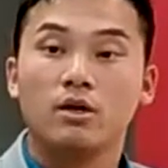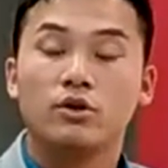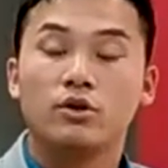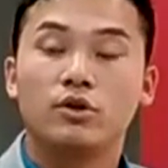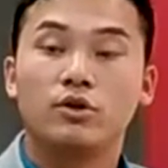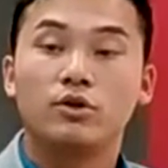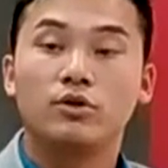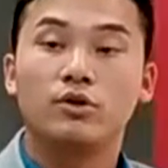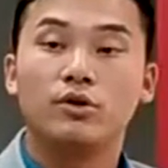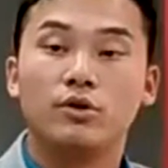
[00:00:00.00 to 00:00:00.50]

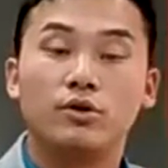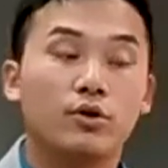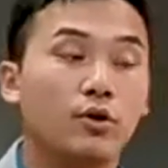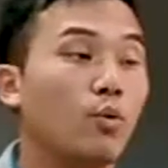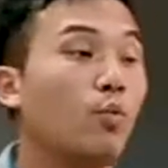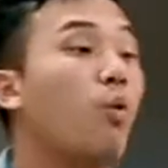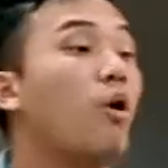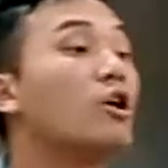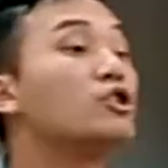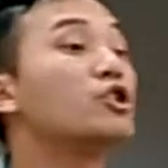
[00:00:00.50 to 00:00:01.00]
to
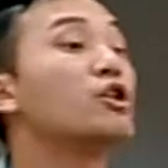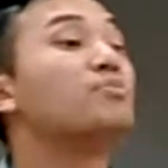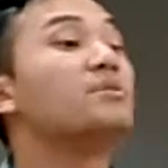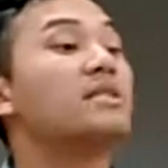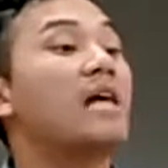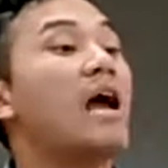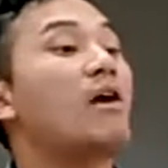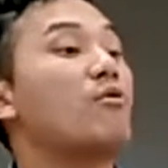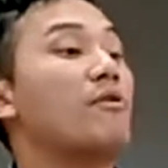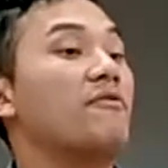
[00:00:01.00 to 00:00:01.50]
worship
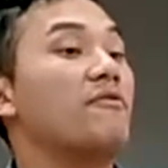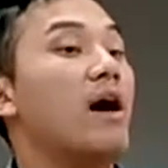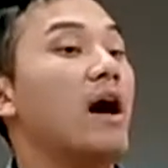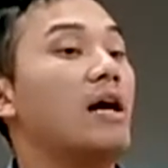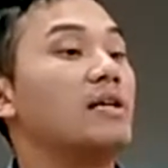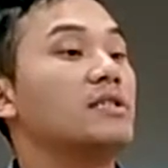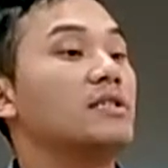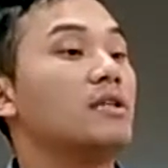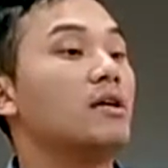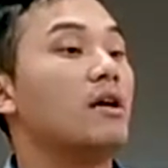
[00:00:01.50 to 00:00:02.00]

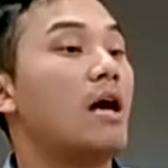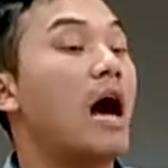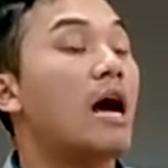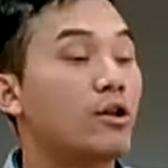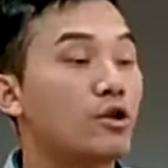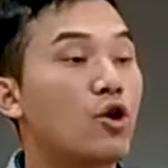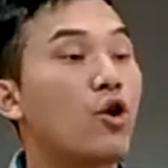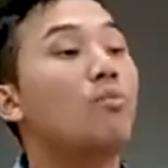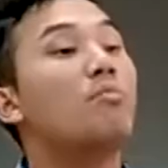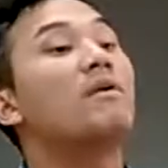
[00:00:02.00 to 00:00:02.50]
sacrifice,
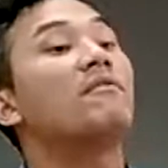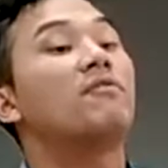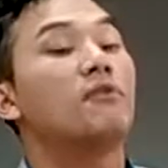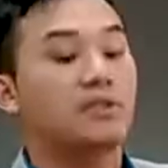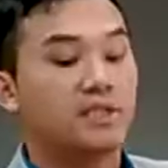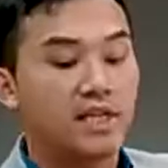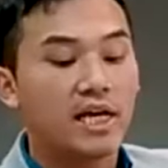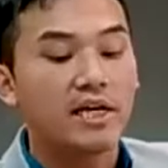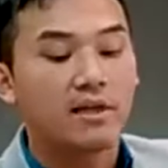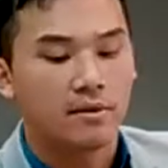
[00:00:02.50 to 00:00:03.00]
atonement for
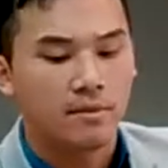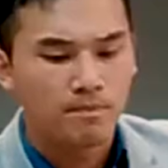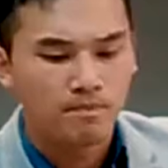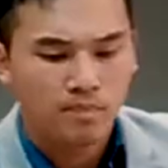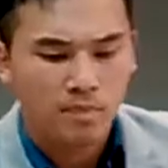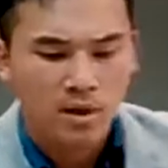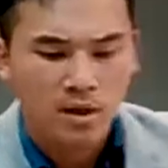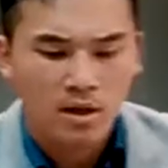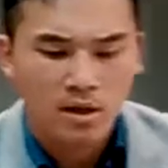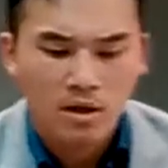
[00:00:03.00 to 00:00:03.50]
sin.
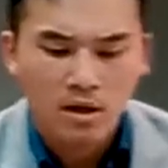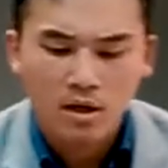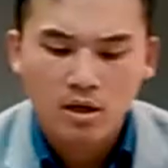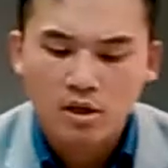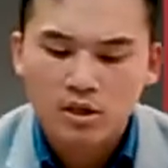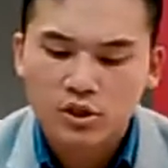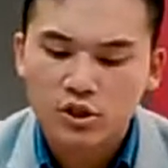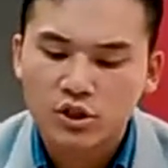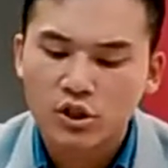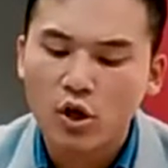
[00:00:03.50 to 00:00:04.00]

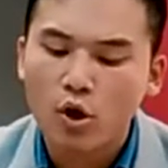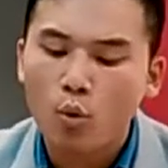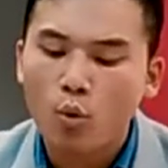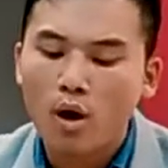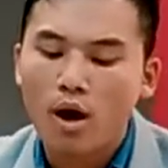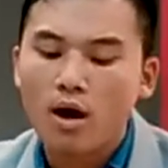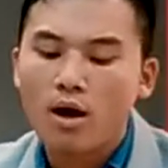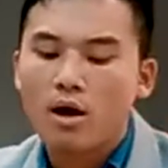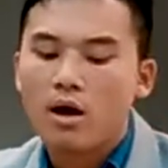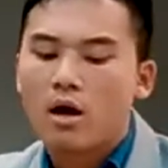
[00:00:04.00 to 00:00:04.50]
So
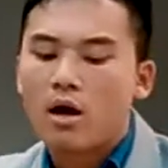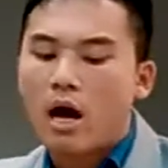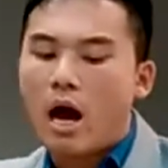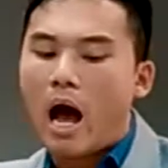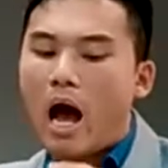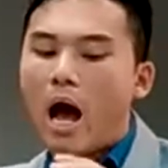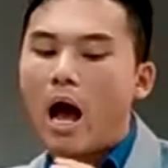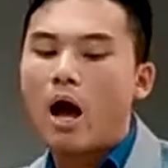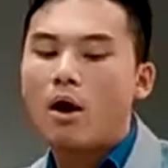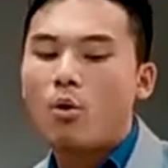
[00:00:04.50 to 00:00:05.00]

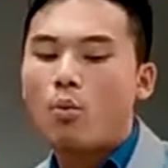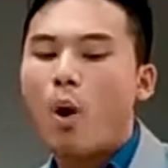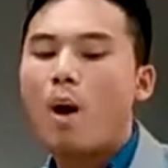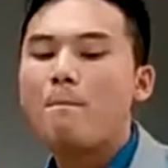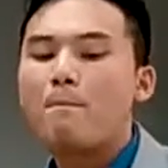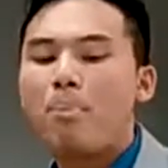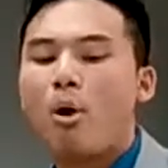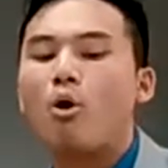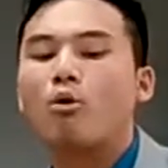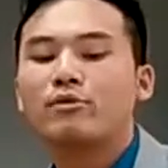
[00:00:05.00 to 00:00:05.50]

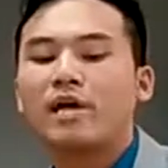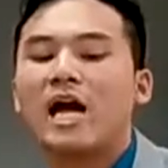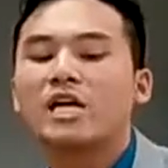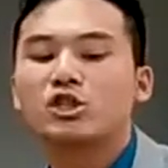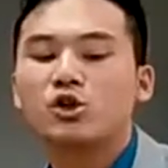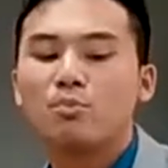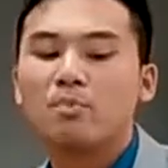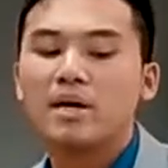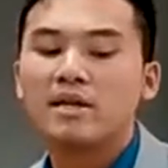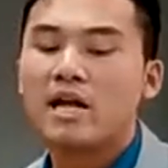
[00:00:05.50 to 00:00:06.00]
one
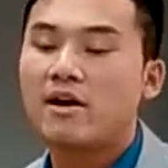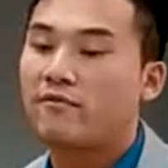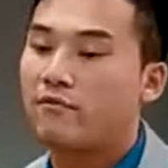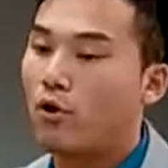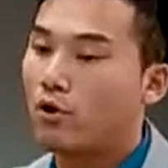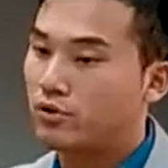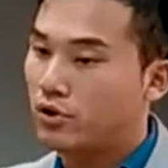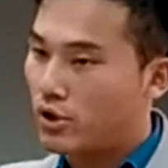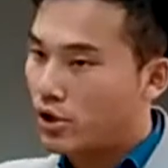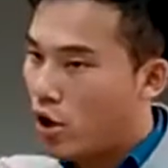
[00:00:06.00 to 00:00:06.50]
potential meaning for the